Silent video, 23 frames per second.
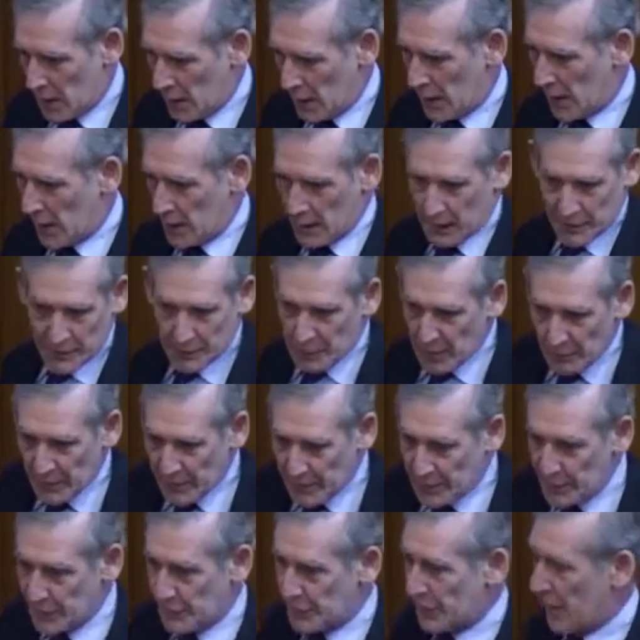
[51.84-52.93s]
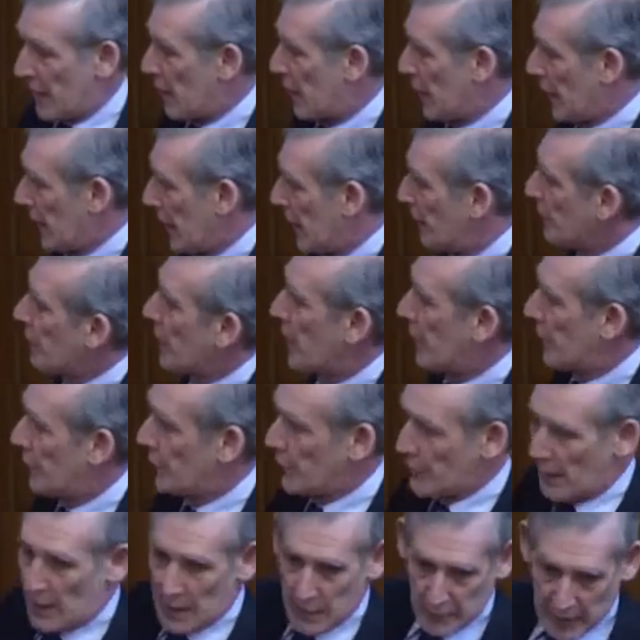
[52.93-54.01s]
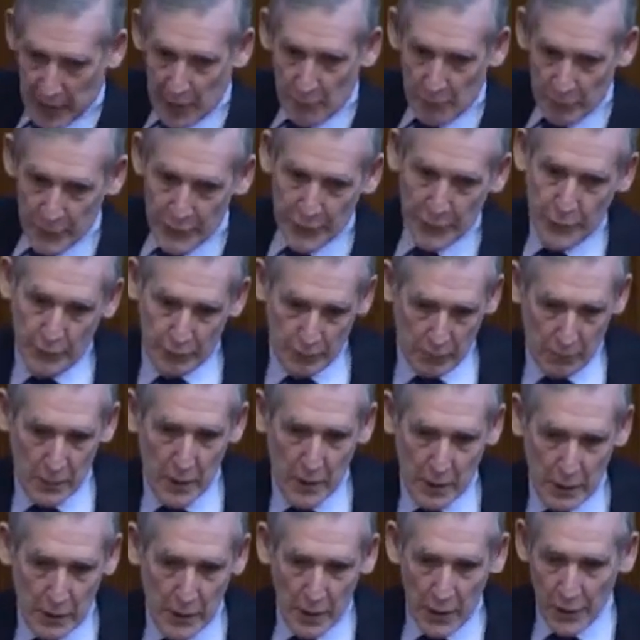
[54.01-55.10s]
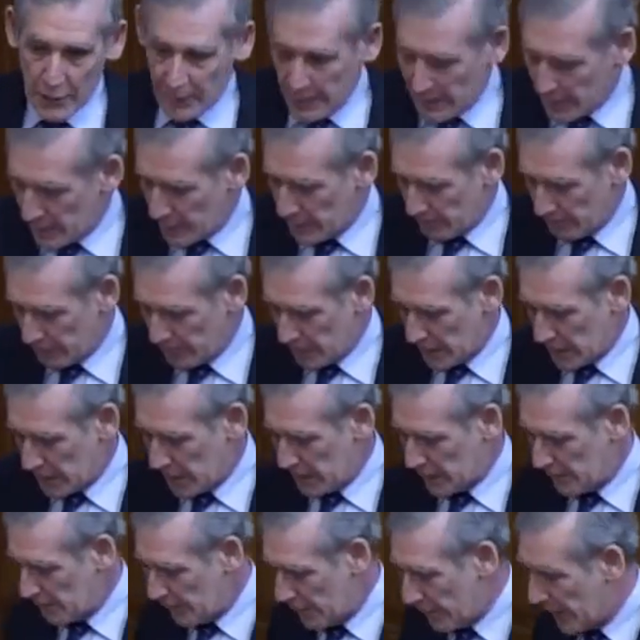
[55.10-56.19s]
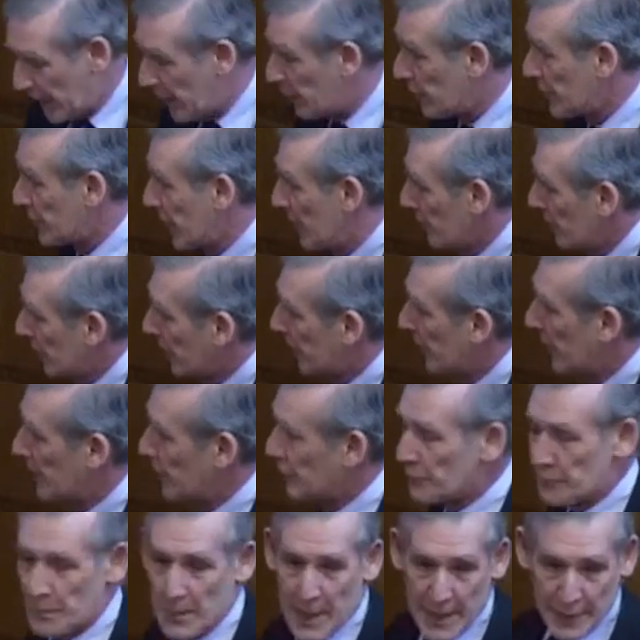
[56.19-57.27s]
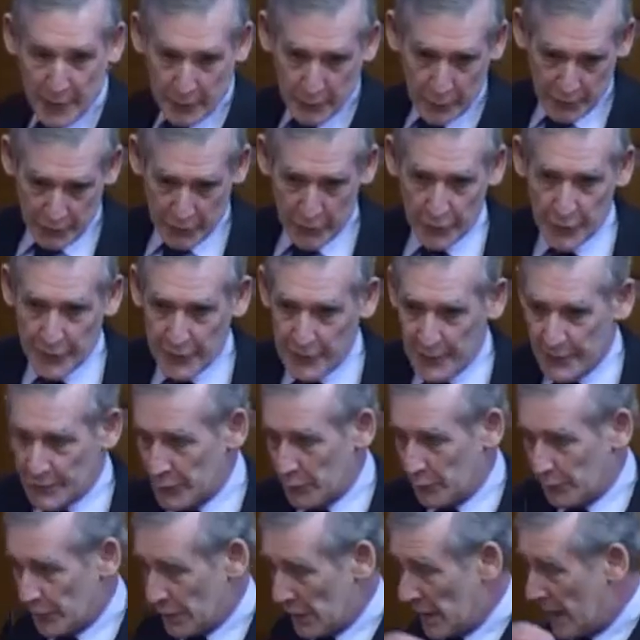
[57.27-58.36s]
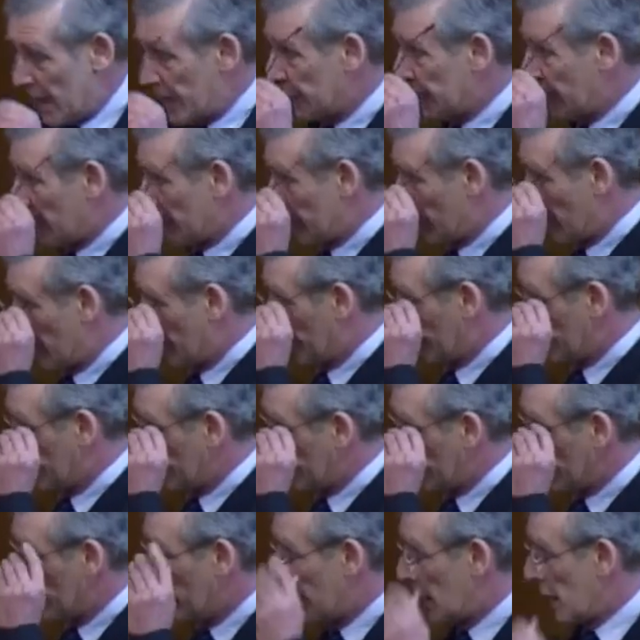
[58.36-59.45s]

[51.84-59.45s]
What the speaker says: It's big business out there, and I'll come to a lot of other various applications, many of which use these superelastic properties.